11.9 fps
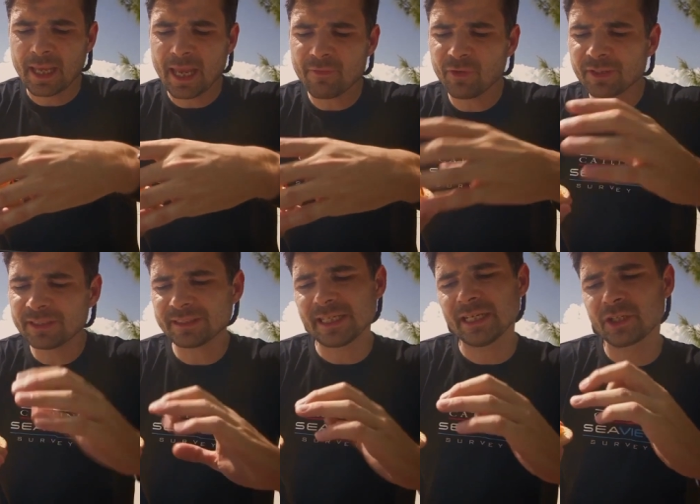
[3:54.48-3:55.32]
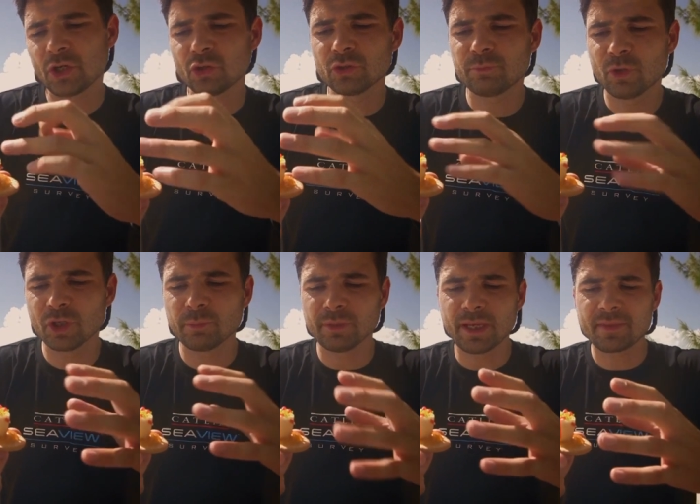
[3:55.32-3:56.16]
if I just had a coral
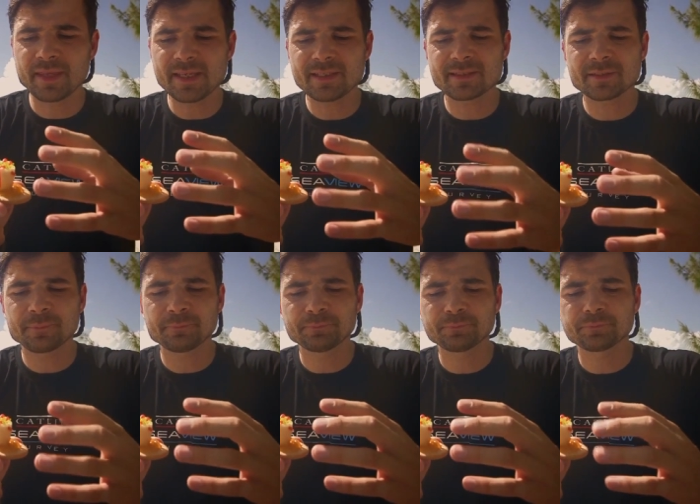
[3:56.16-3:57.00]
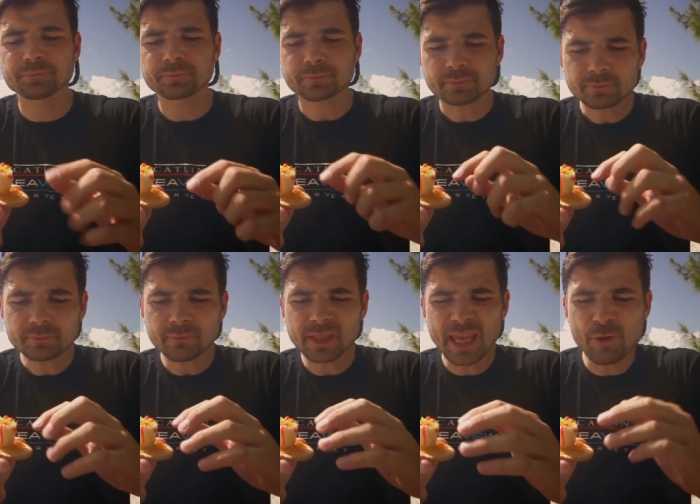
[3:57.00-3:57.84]
polyp like this,
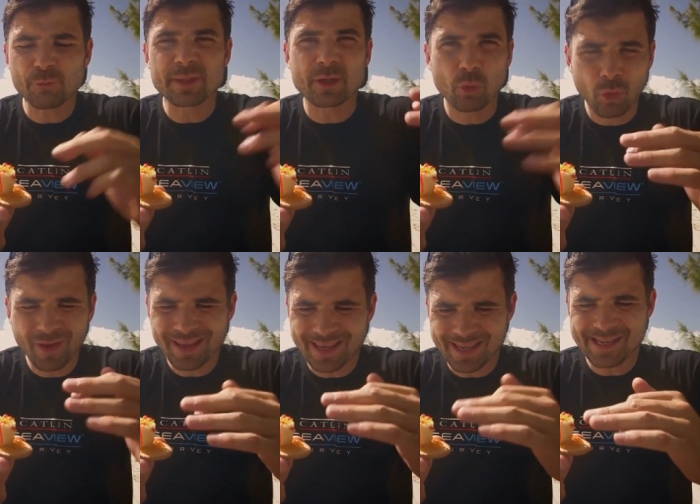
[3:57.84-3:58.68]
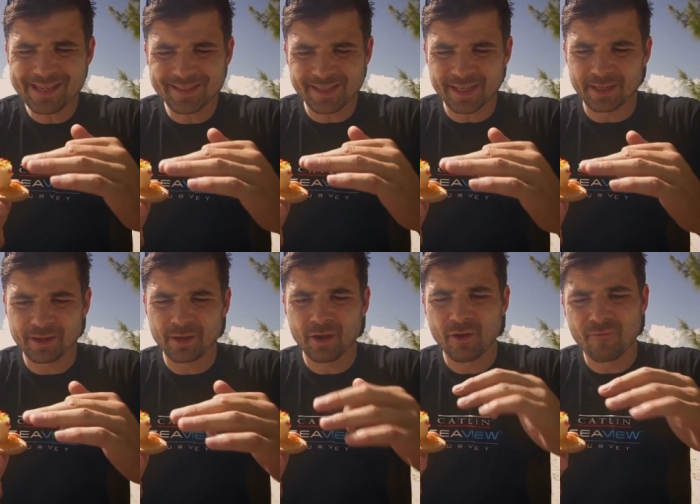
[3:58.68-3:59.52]
it would be quite easy
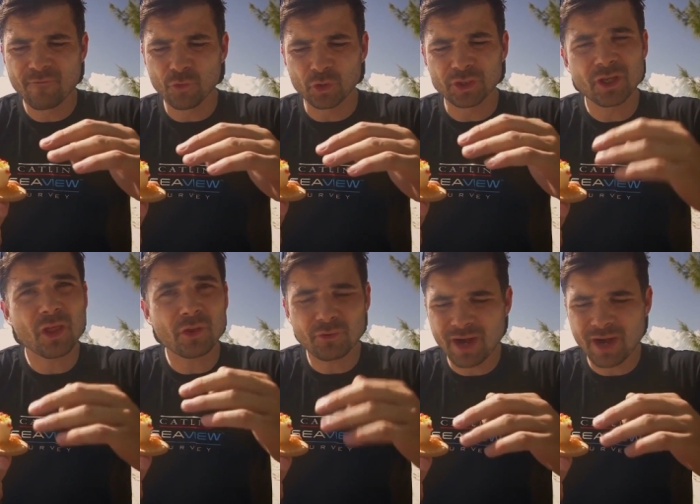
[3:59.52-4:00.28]
for another